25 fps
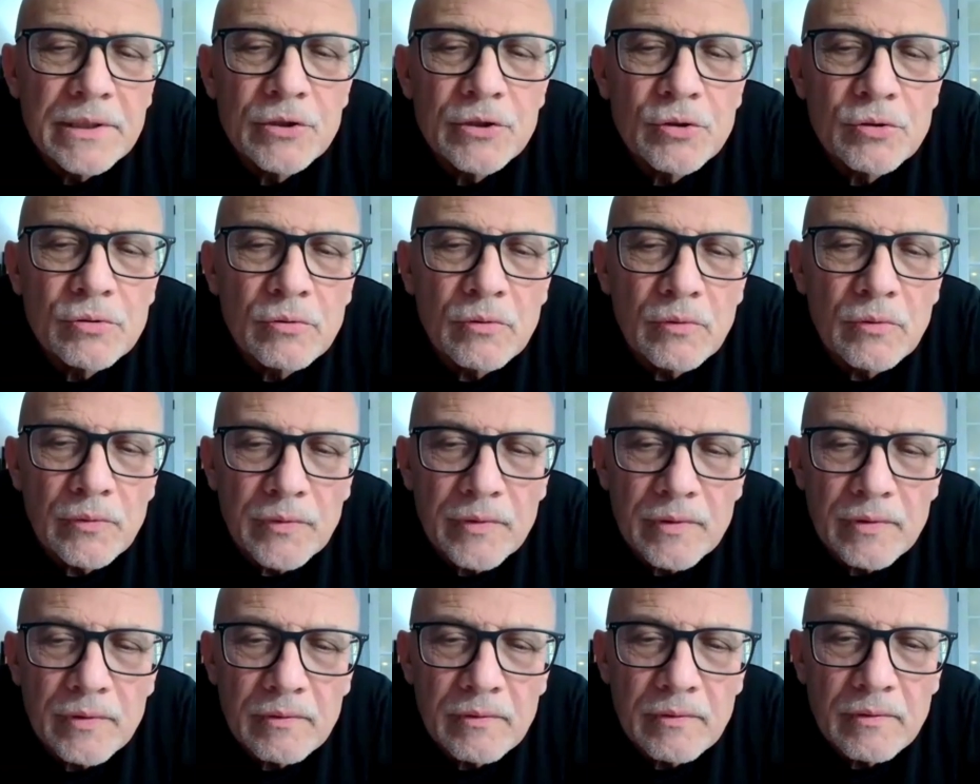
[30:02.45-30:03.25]

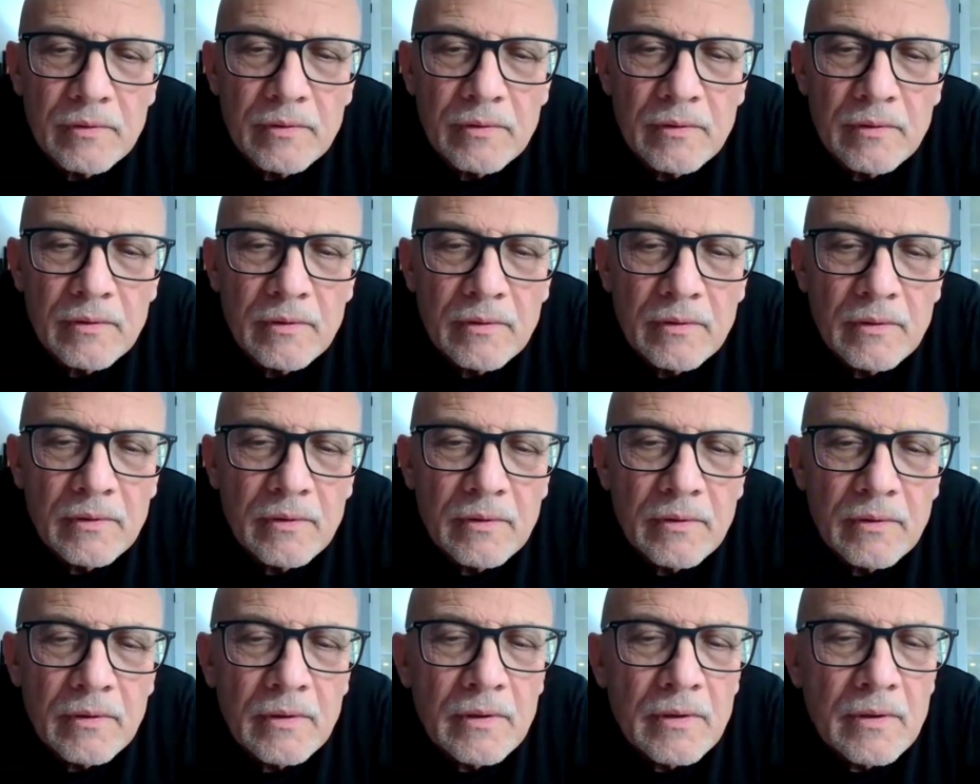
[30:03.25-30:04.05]
truth.
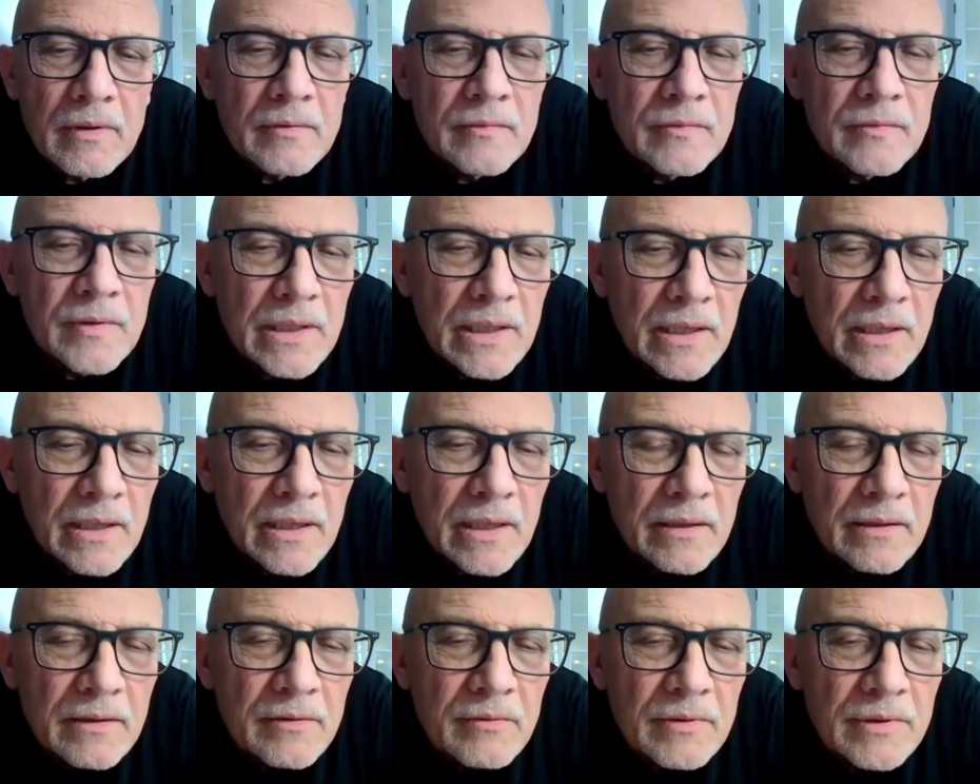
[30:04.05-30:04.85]
The
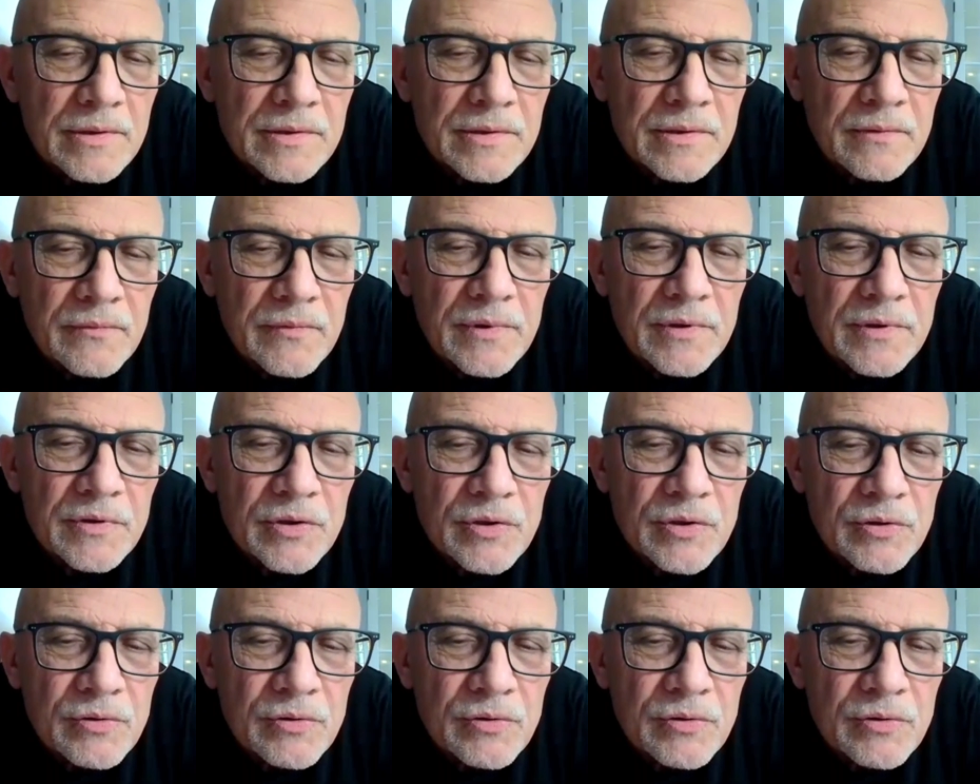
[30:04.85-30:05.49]
ignorance of this